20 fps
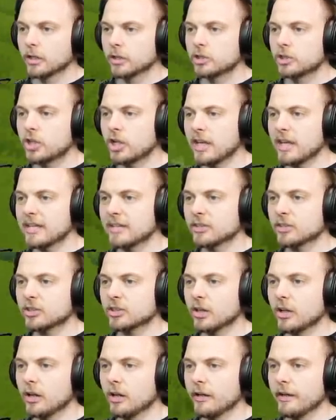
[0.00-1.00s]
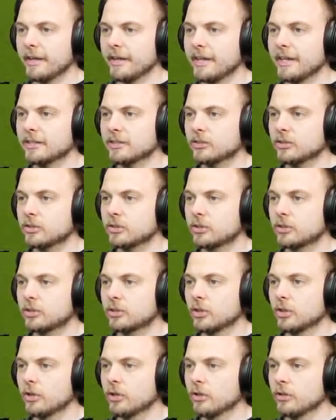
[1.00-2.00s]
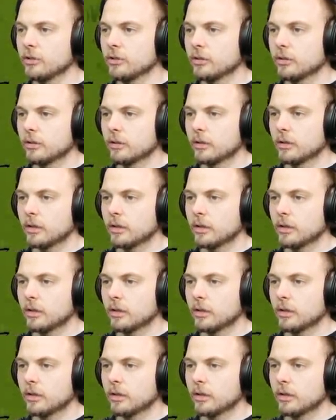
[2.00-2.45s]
Chainsaw is done.